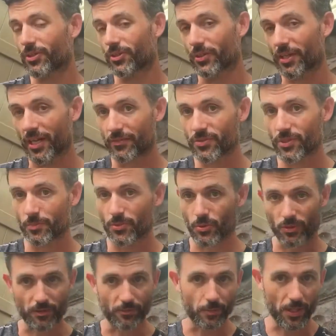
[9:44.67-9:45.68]
you don't have some
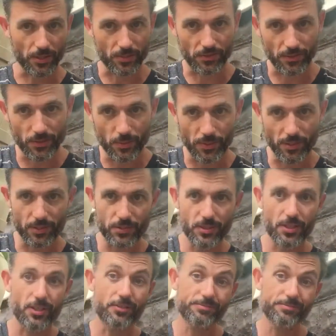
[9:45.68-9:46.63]
sort of positive experience,